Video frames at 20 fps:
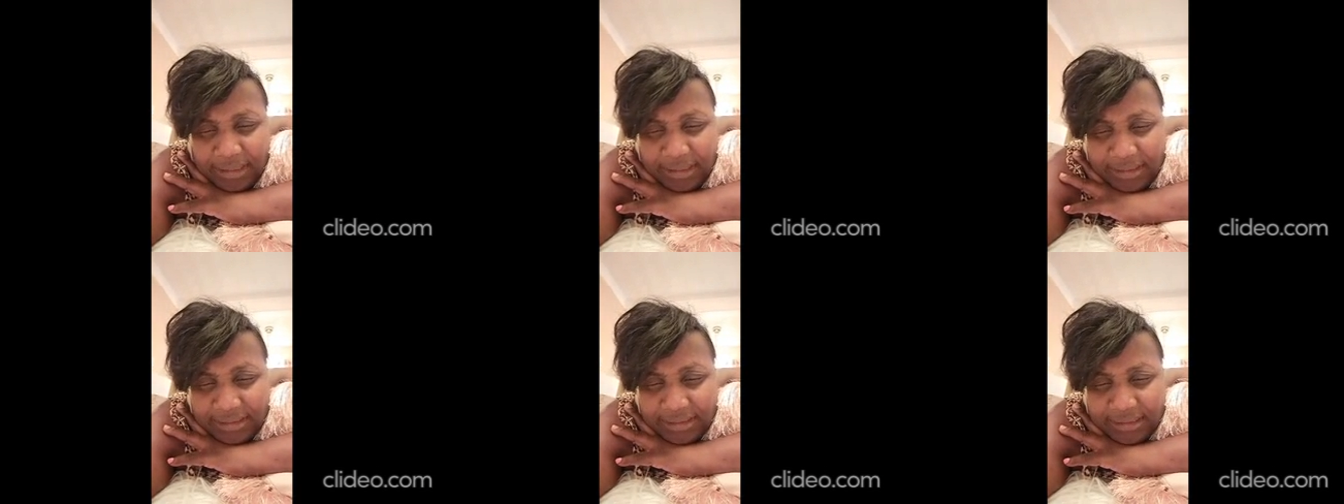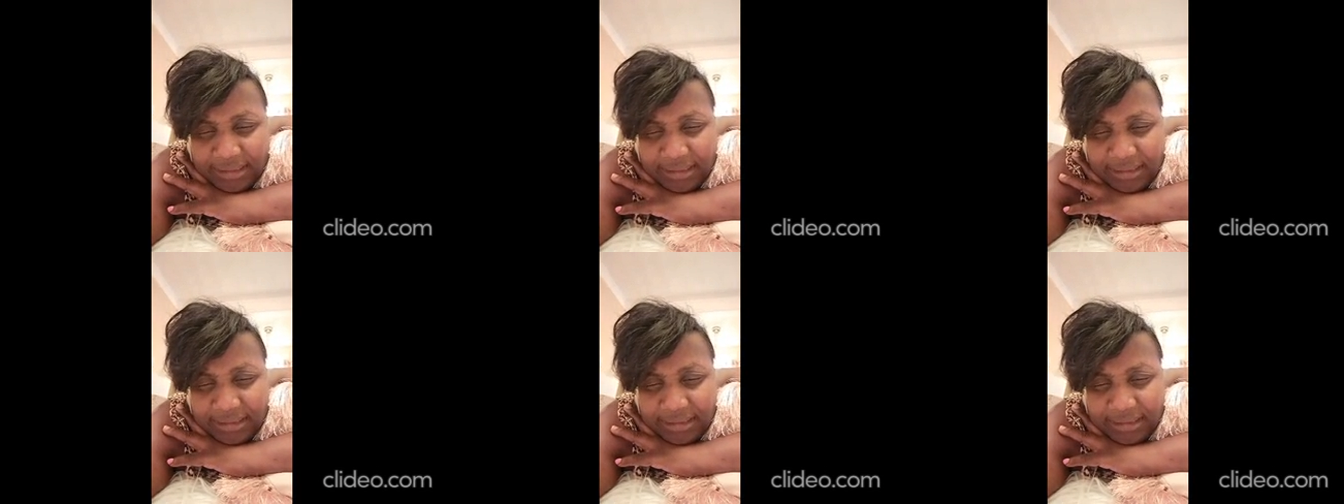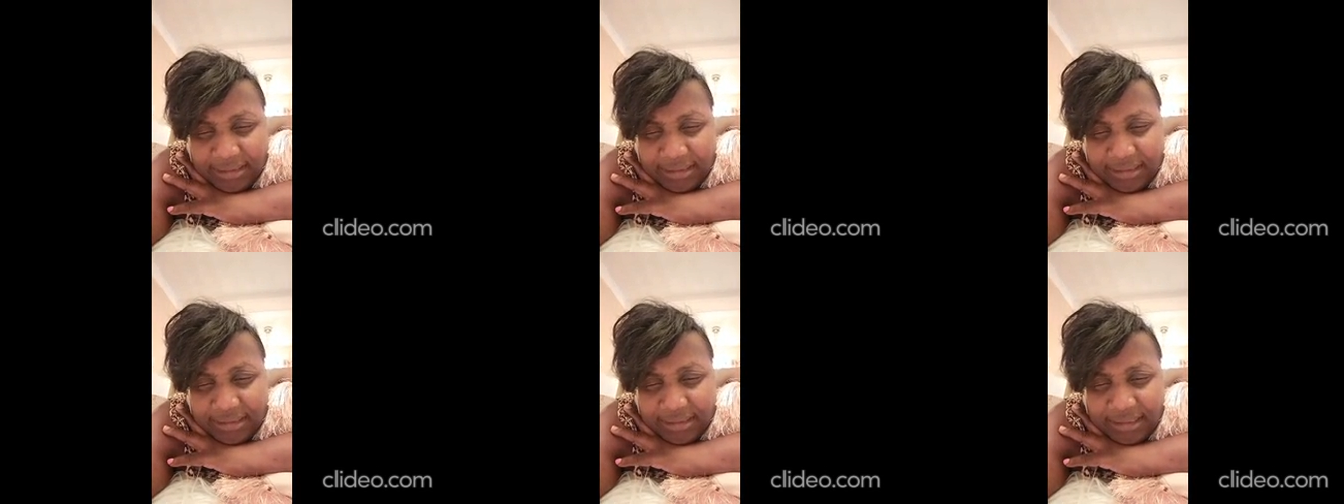this year.
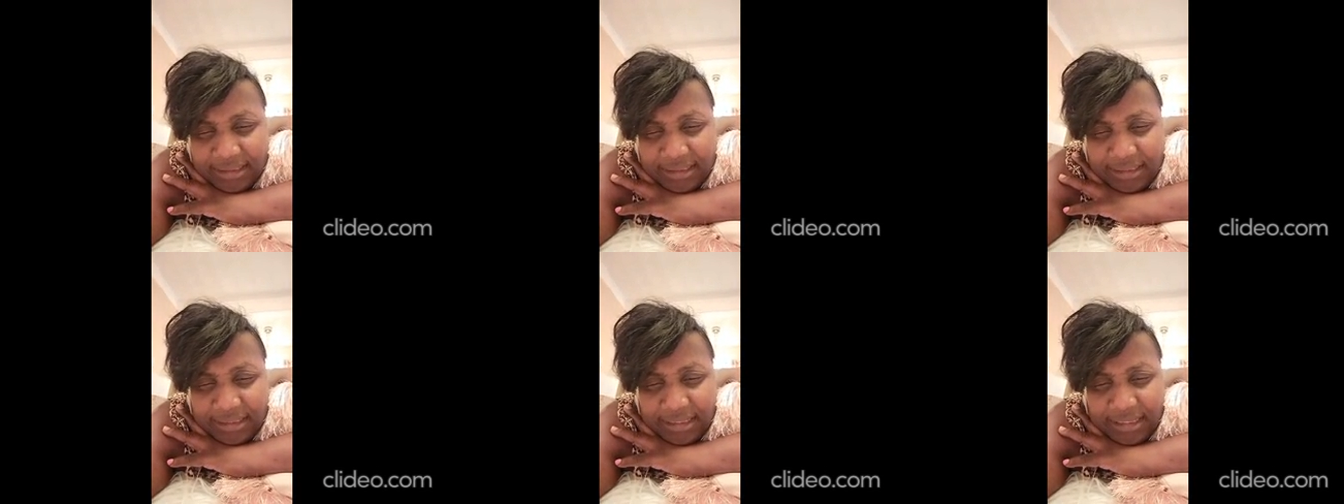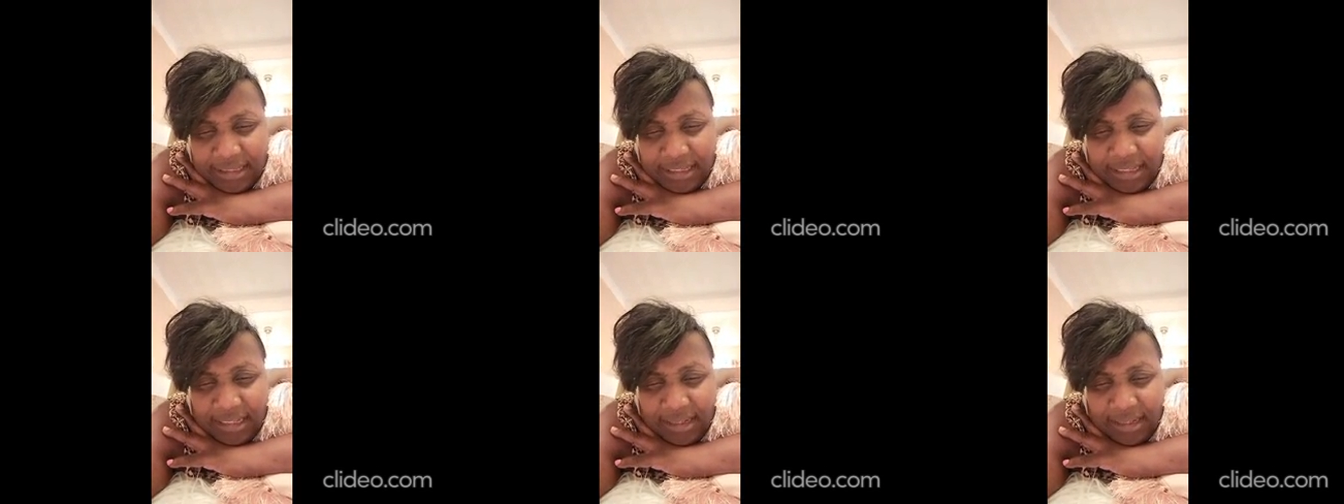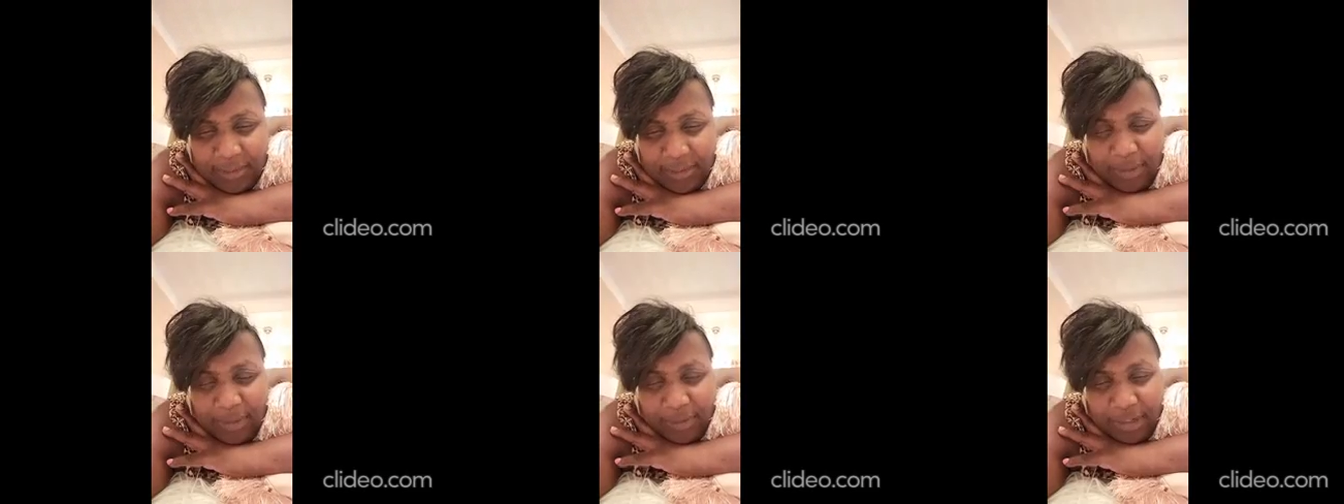
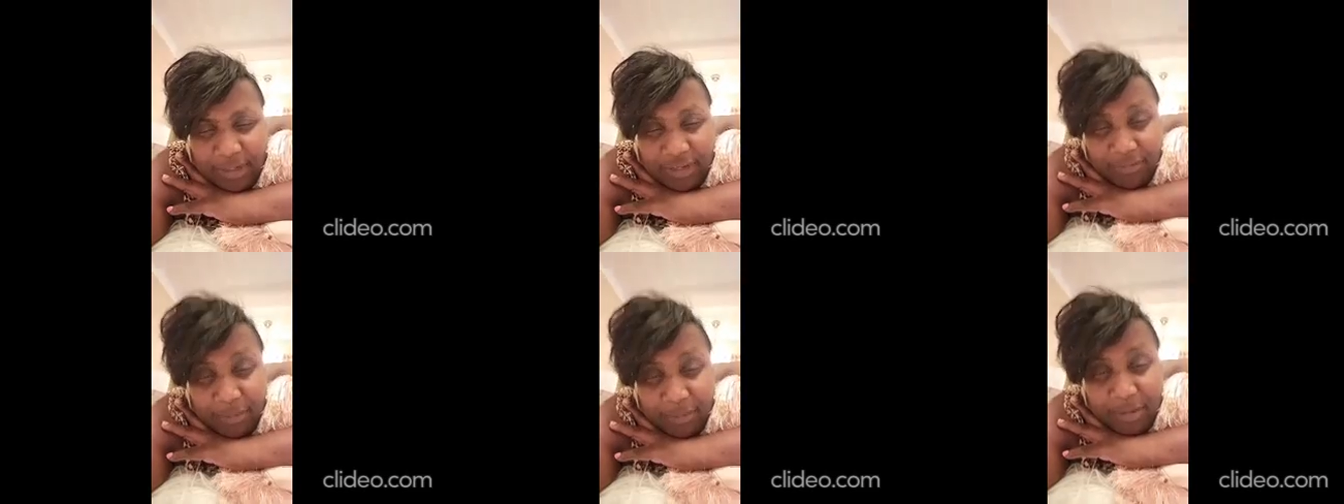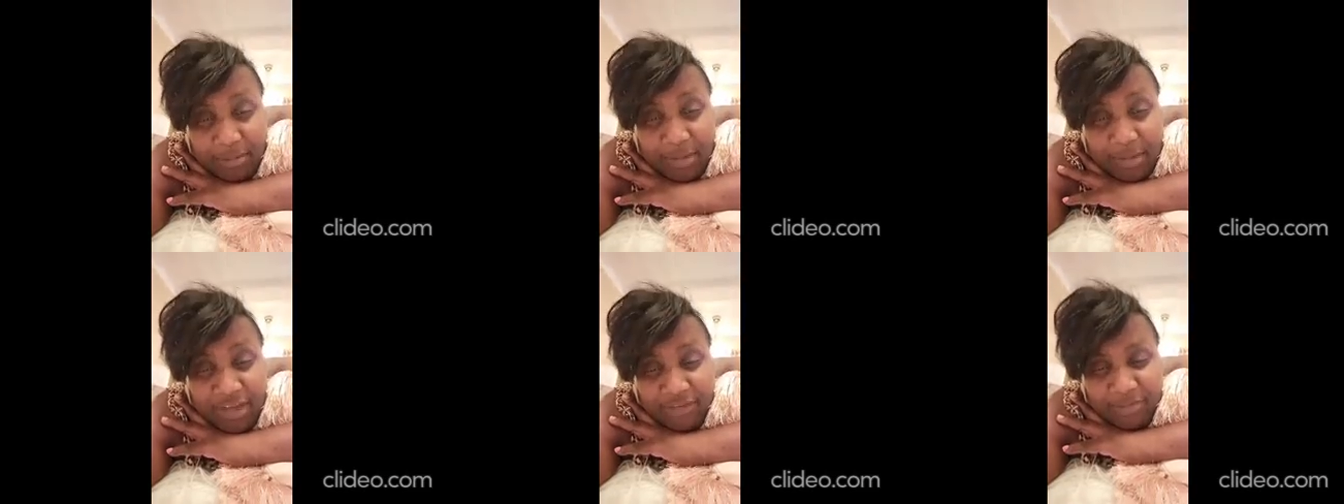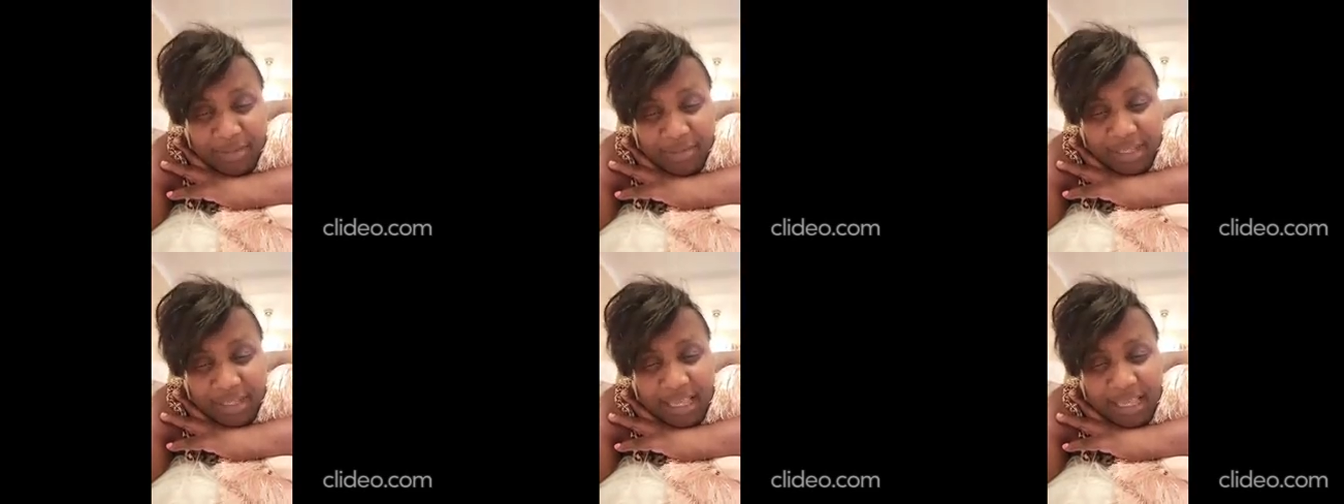I'm not remember
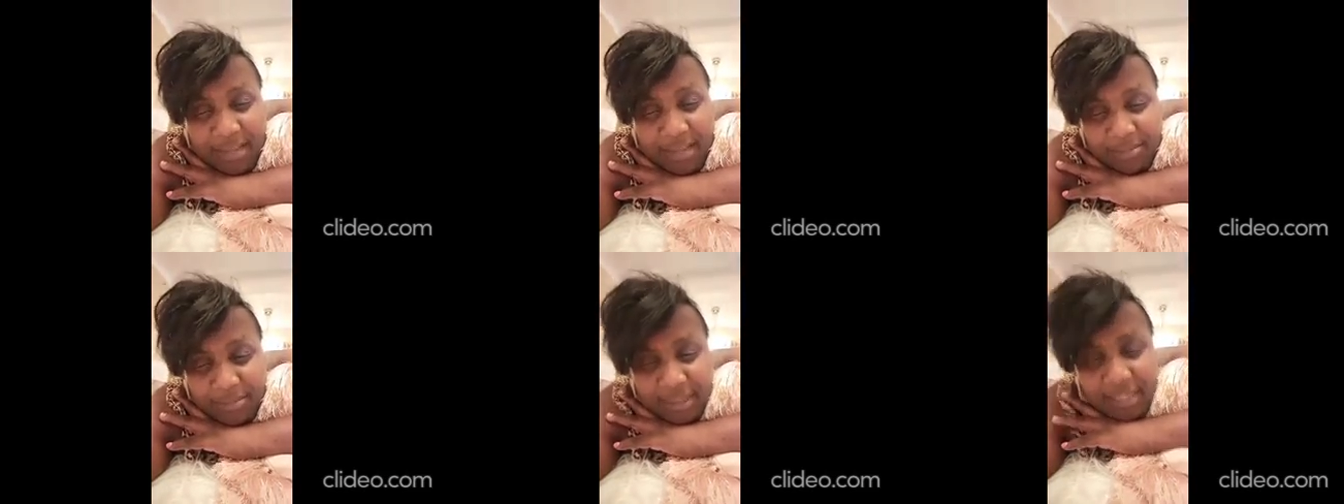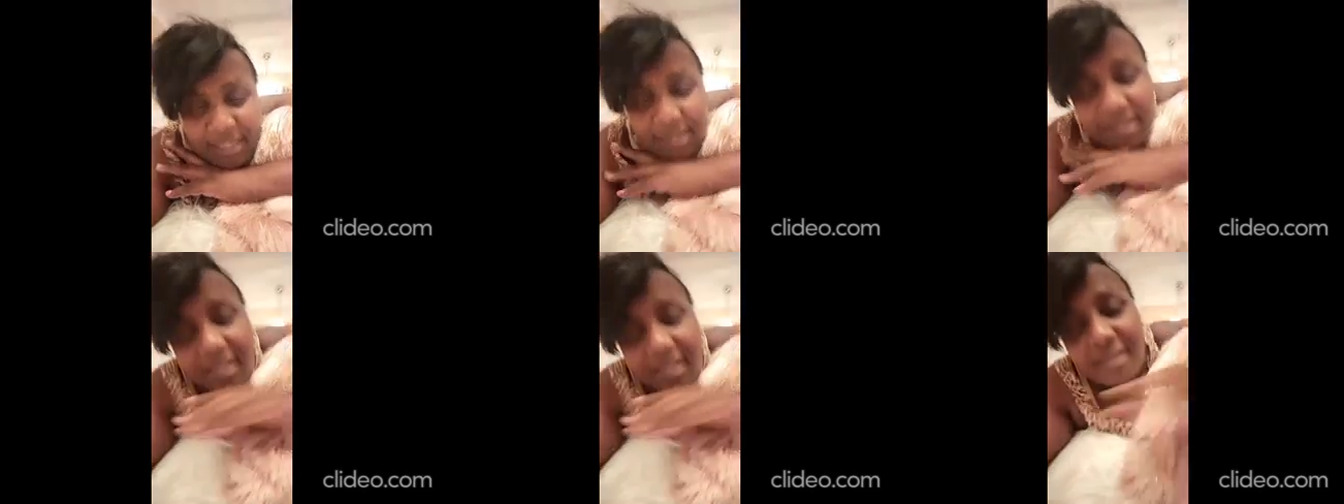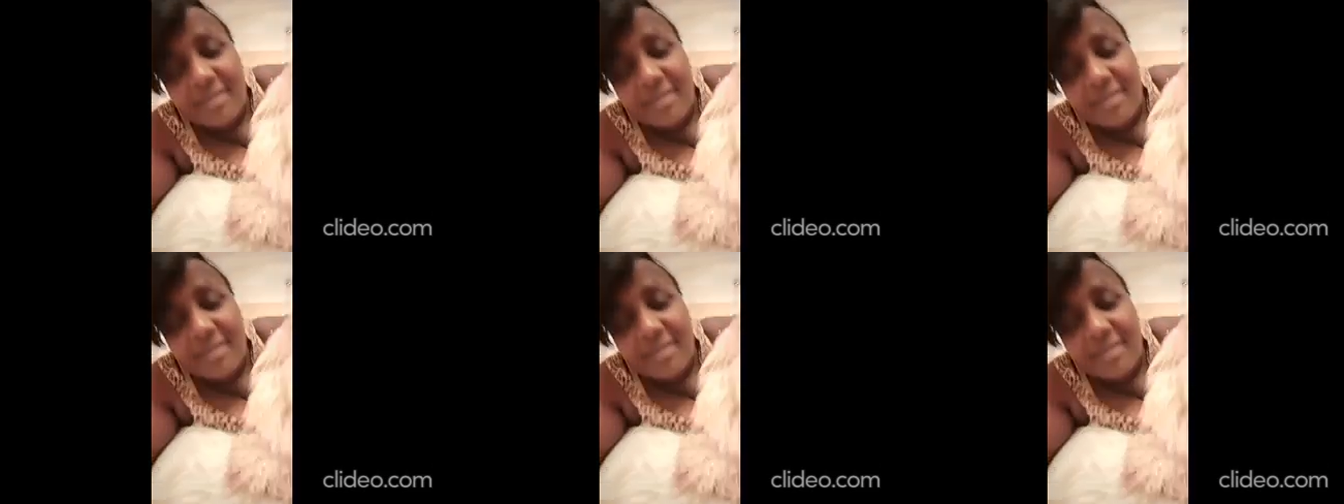if I can bake.